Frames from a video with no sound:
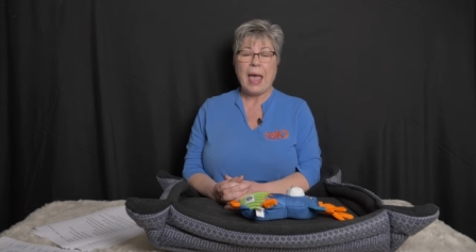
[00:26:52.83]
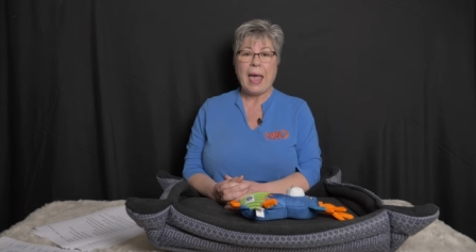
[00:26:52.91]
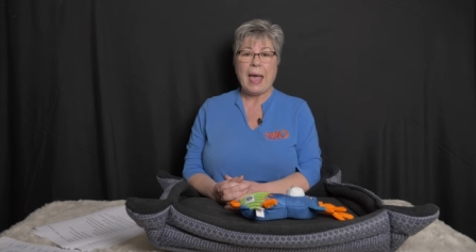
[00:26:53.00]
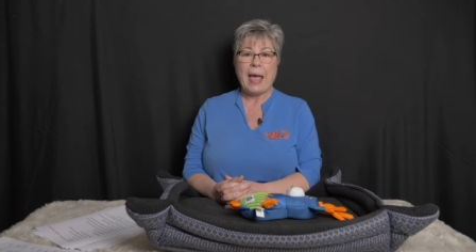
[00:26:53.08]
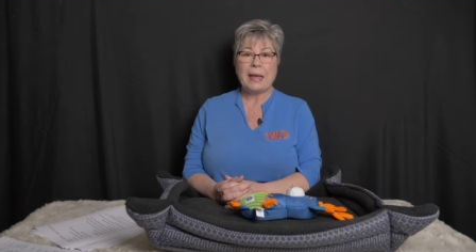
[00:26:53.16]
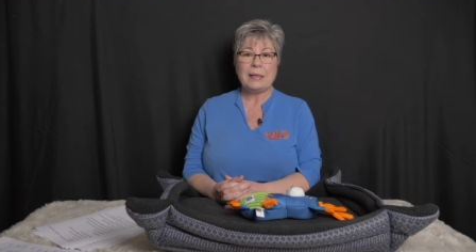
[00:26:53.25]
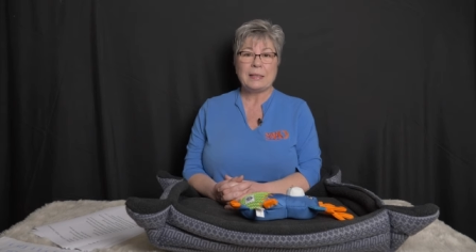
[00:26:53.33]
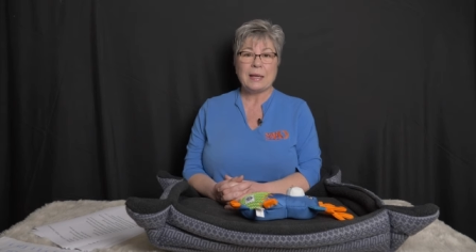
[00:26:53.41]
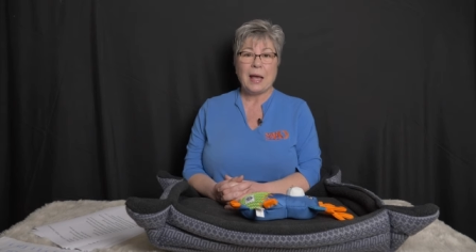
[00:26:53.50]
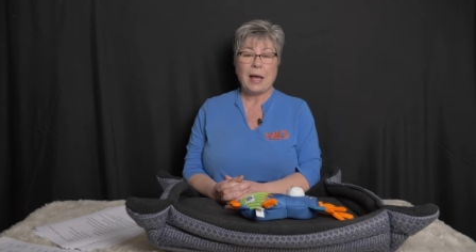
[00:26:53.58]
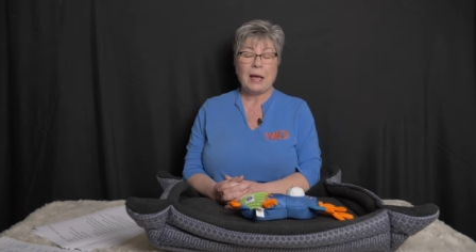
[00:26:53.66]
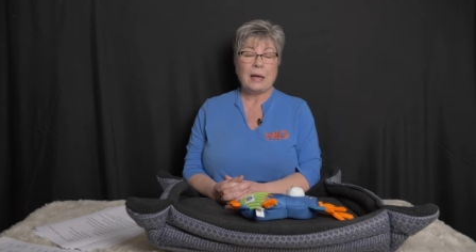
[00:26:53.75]
And
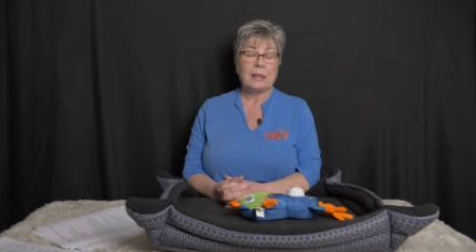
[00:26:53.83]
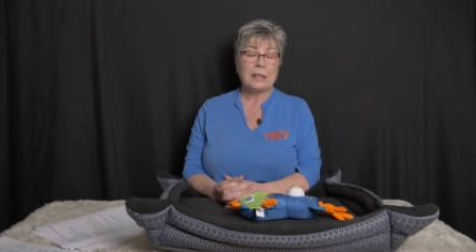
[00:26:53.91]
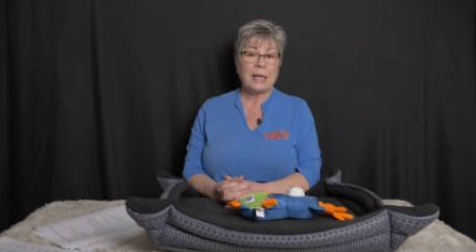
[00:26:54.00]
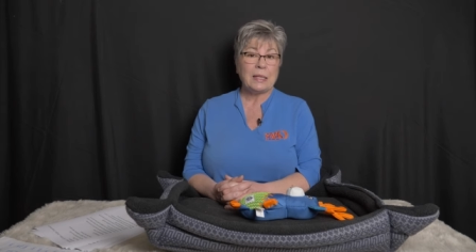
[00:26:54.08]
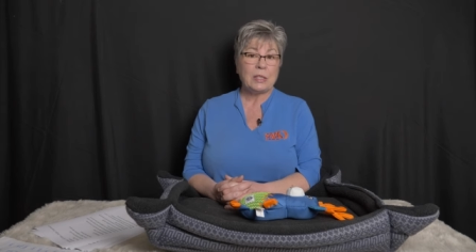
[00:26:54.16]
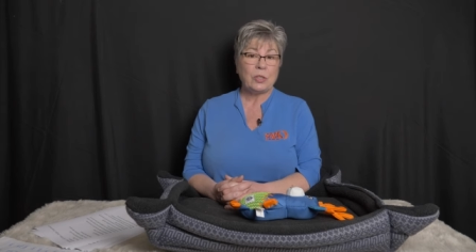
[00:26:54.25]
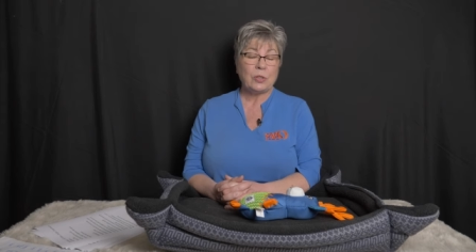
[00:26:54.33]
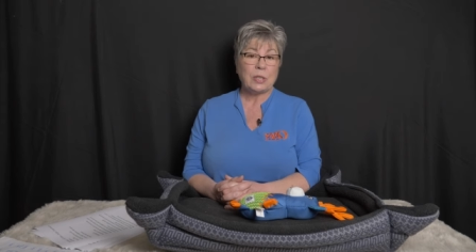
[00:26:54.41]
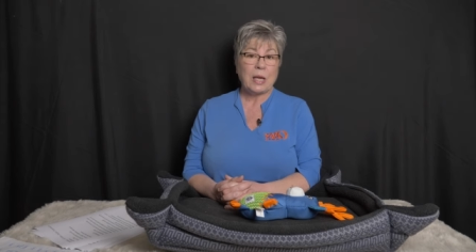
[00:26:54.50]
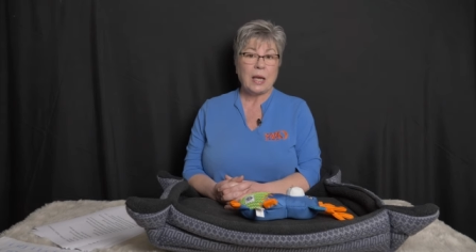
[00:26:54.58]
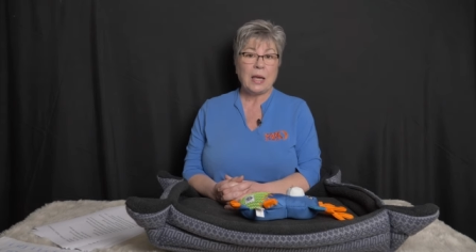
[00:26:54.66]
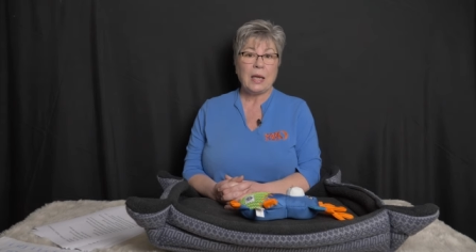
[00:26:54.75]
uh,
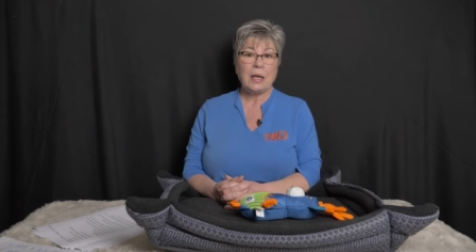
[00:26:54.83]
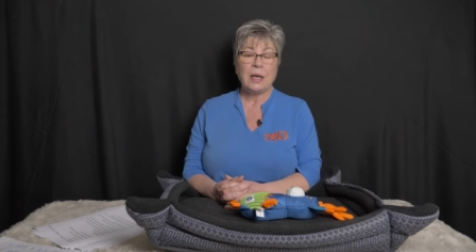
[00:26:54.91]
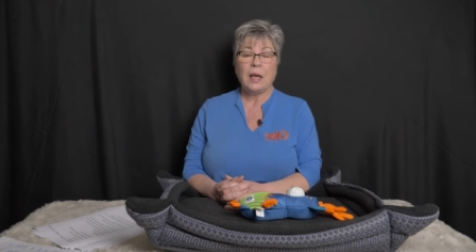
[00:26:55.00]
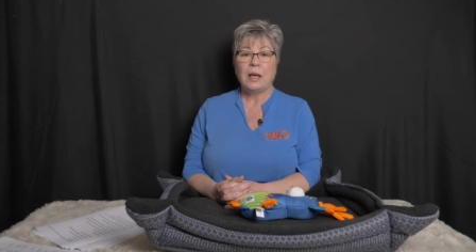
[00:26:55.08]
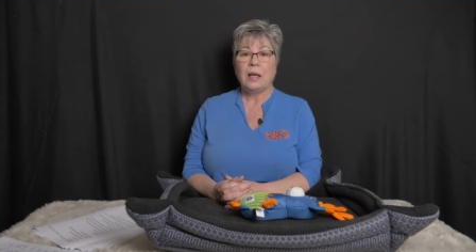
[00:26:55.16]
yesterday,